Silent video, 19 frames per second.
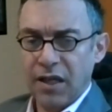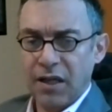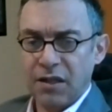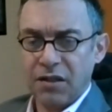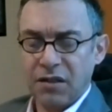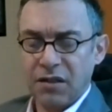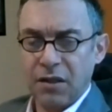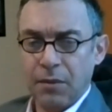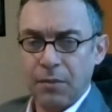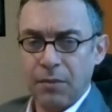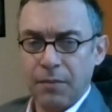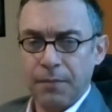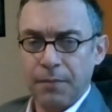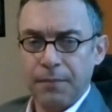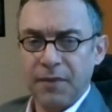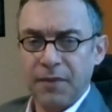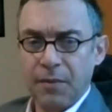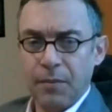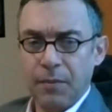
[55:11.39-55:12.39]
Yes,
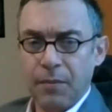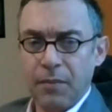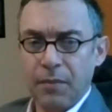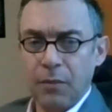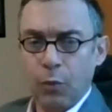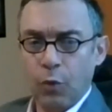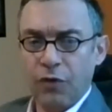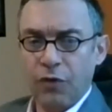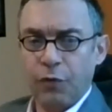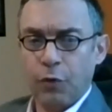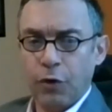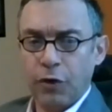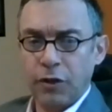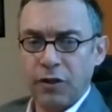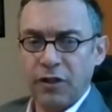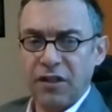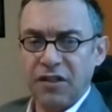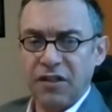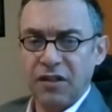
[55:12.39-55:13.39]
the Wolf
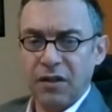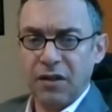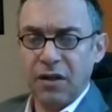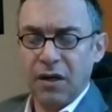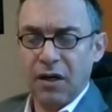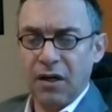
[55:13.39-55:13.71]
Warrior and